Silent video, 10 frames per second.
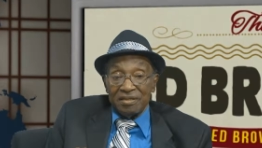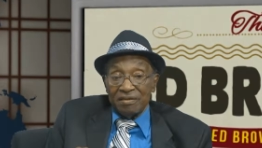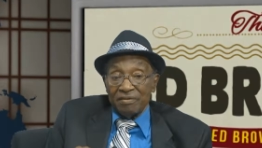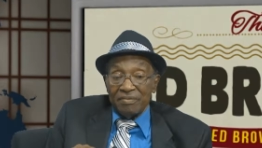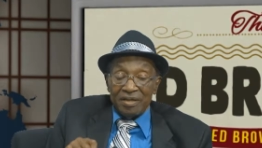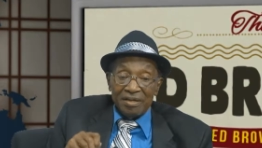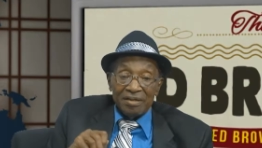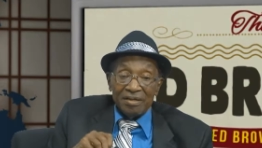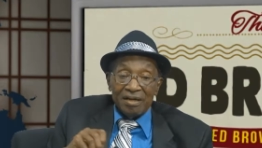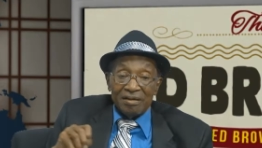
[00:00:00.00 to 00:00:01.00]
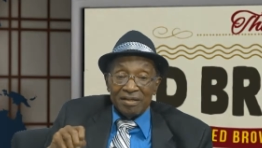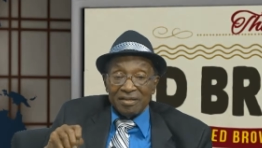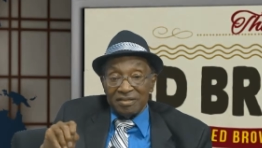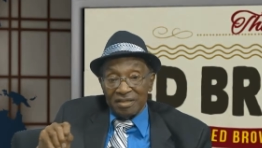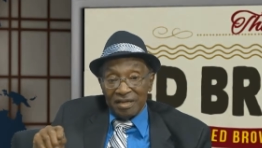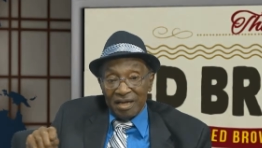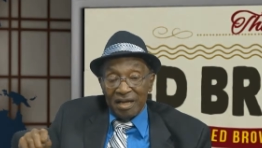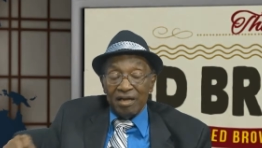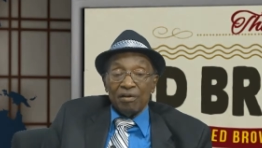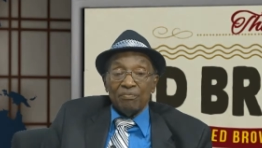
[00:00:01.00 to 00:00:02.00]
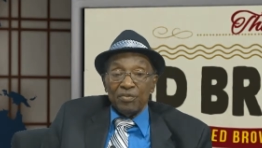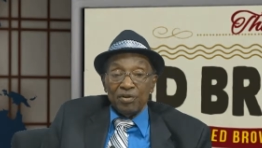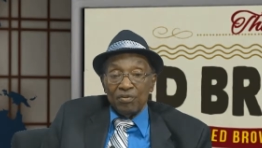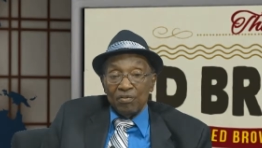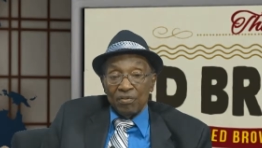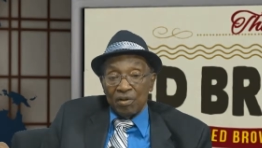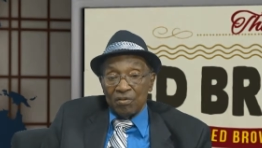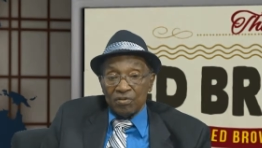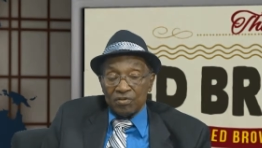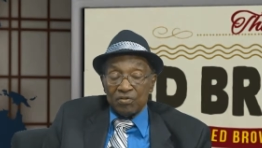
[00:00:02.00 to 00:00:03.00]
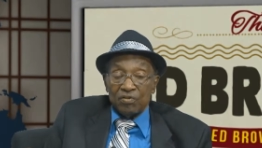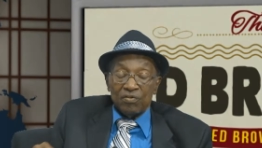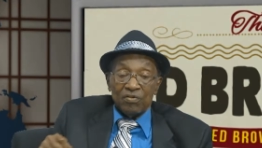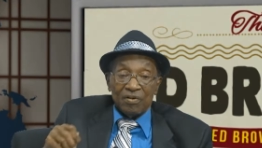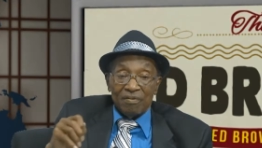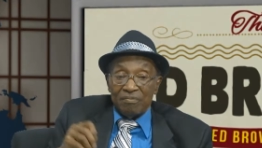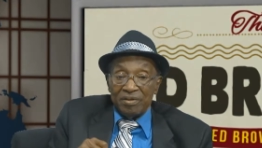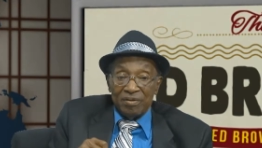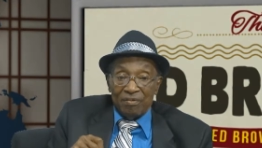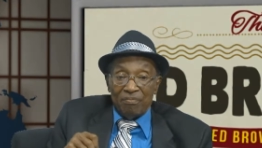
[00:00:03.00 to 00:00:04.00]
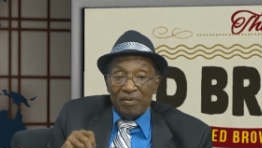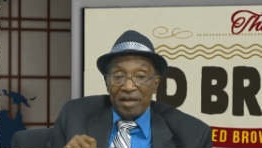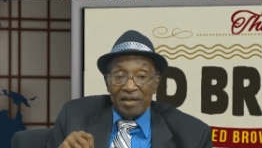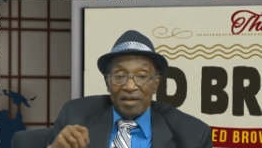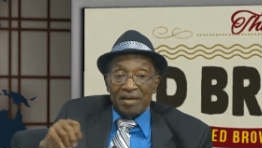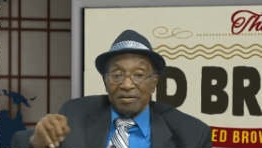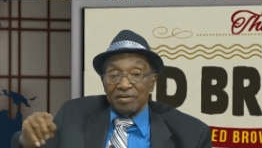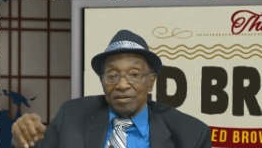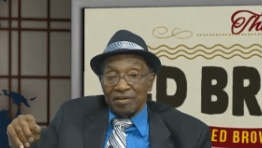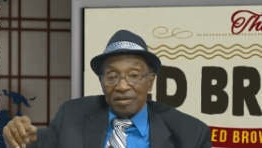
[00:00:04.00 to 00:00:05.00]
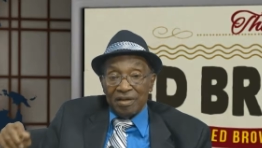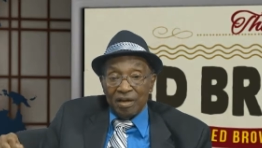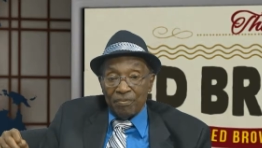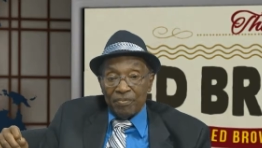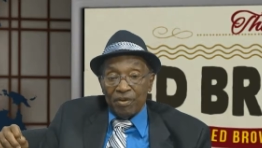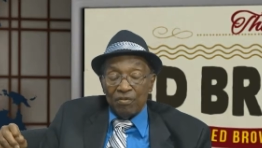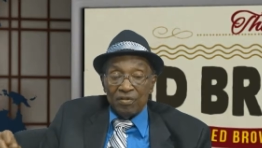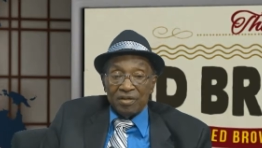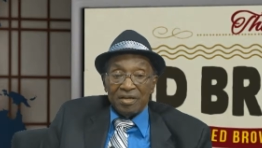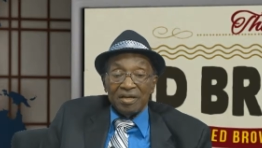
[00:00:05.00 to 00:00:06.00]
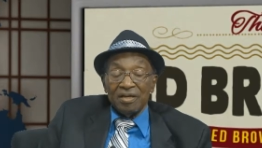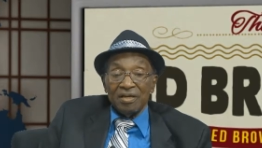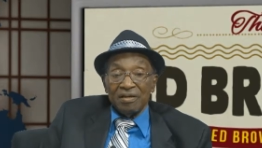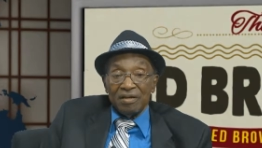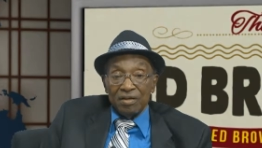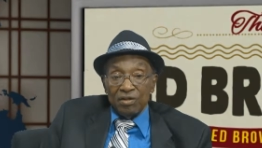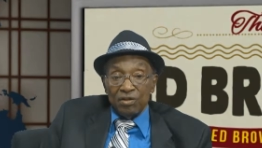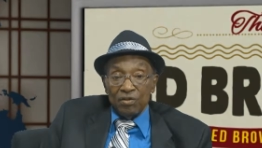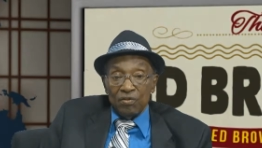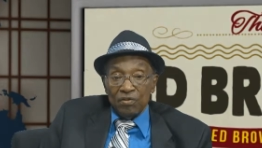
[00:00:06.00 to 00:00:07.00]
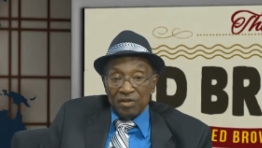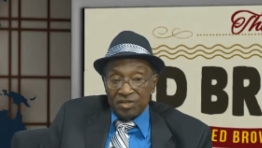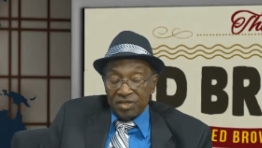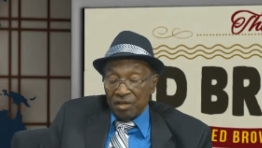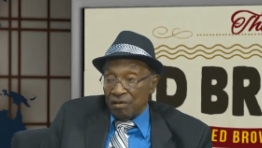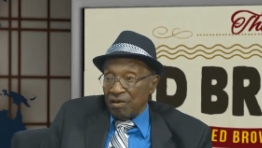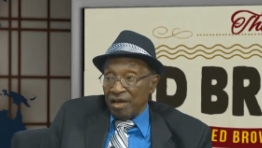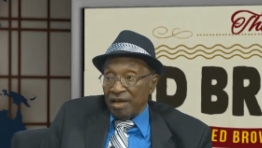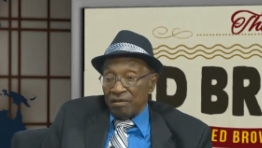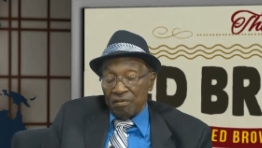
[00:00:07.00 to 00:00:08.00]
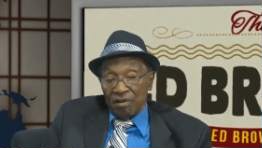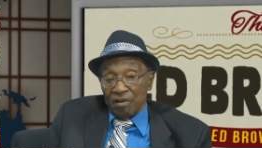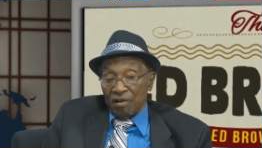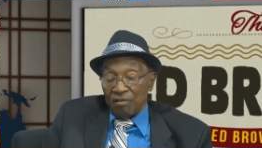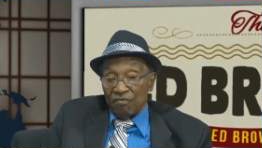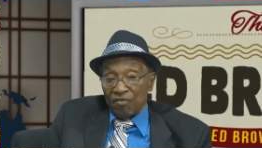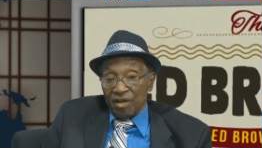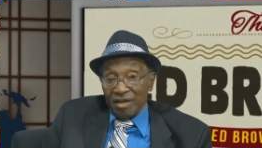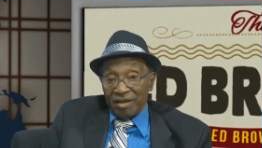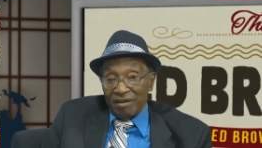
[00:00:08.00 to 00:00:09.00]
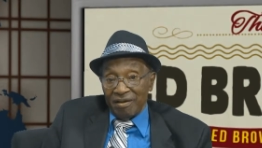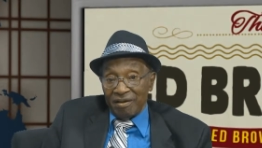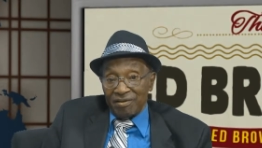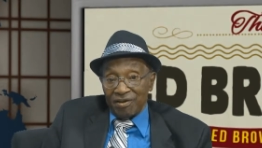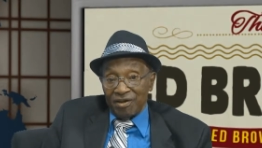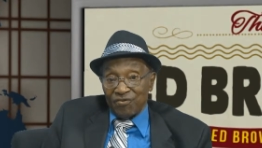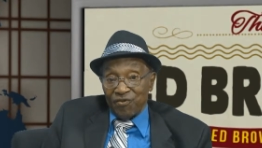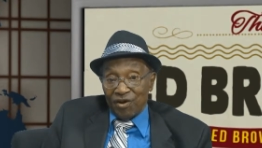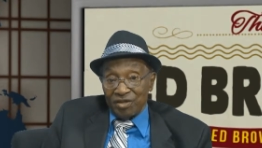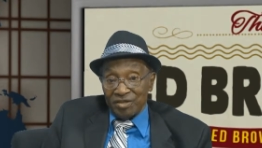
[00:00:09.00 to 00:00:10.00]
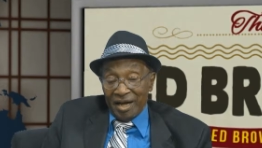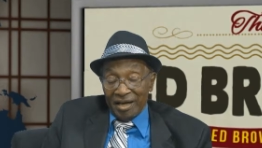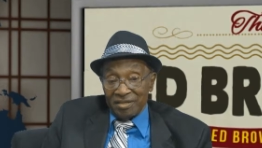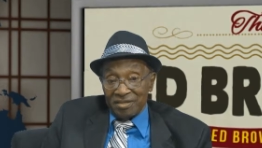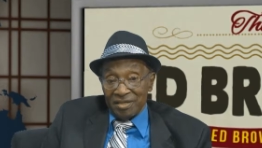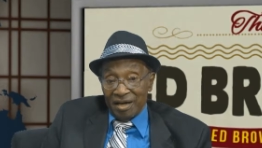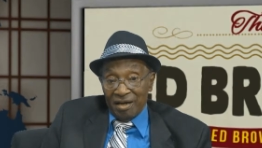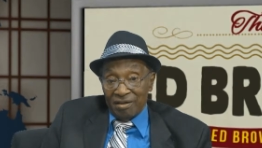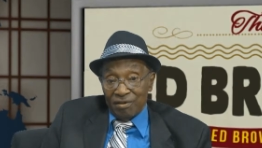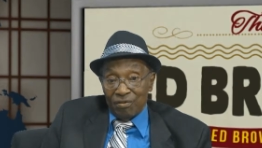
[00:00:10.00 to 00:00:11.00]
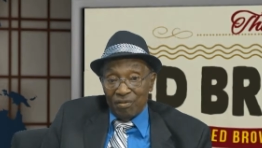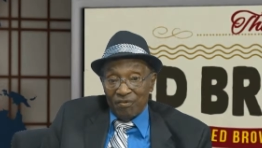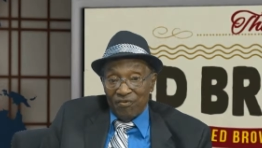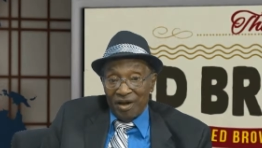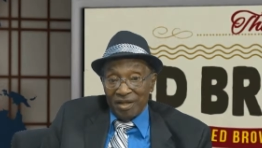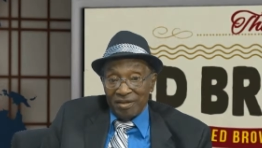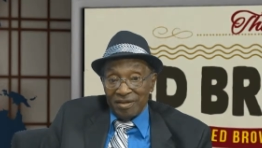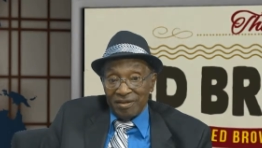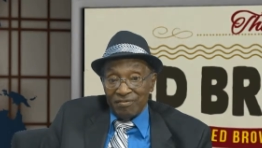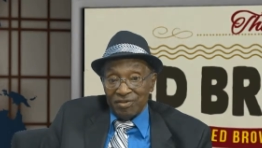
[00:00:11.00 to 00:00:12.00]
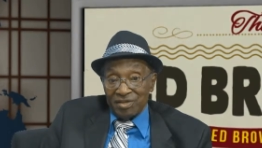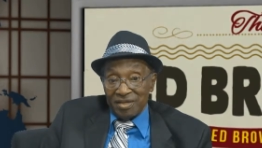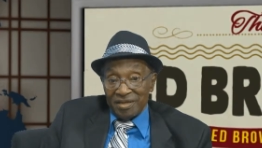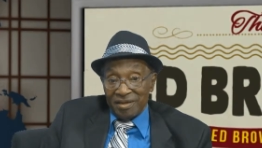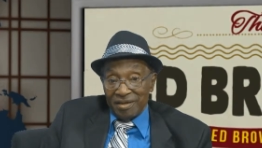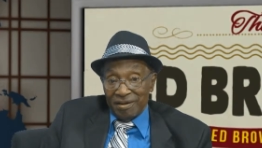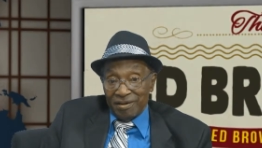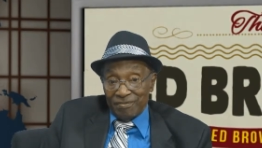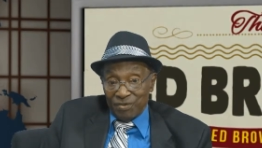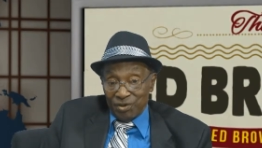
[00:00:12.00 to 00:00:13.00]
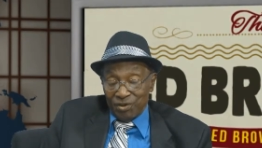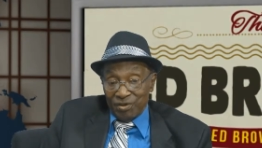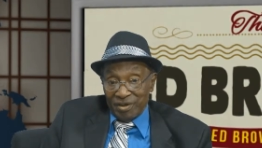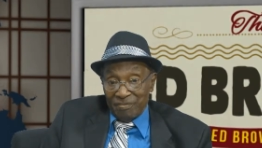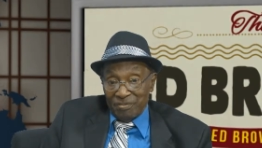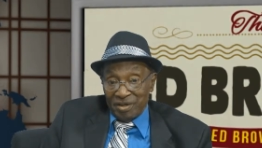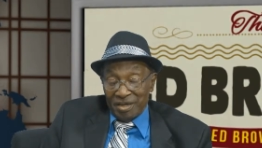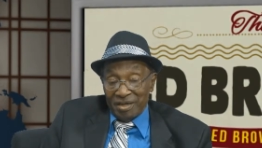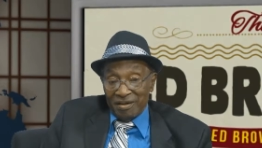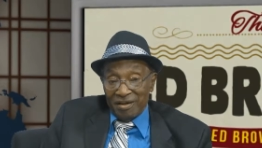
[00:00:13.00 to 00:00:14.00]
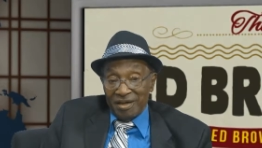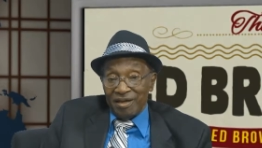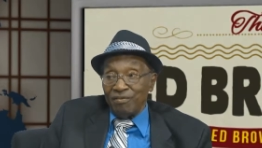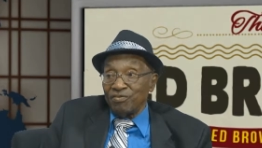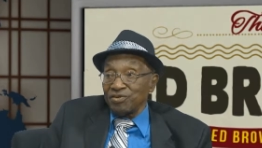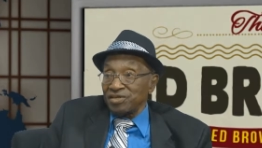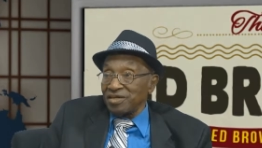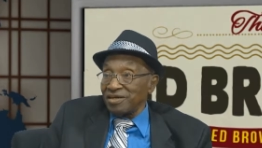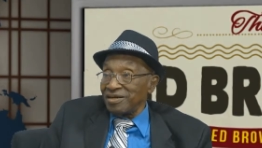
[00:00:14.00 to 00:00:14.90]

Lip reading: you know what I mean, to help you go to school or a bill paid to help you with you yourself. And really, as far as I can see, I know my father, he was in entrepreneur up in, he was